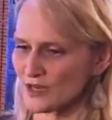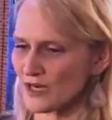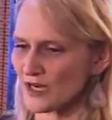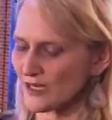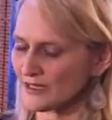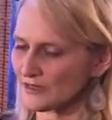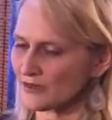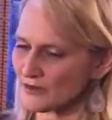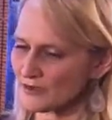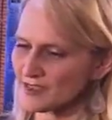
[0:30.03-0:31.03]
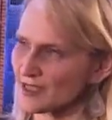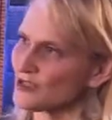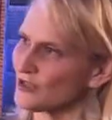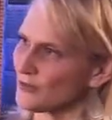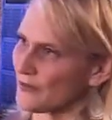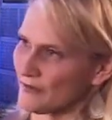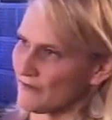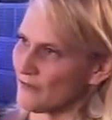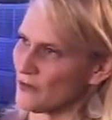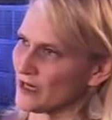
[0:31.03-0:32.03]
they're essentially around
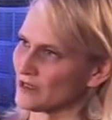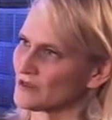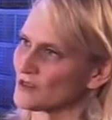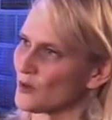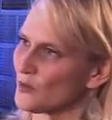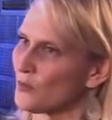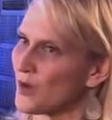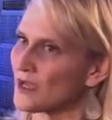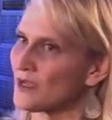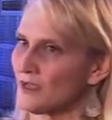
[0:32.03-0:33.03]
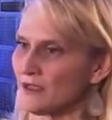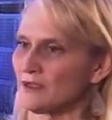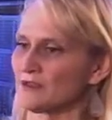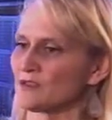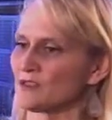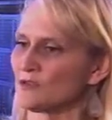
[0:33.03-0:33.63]
four. So one is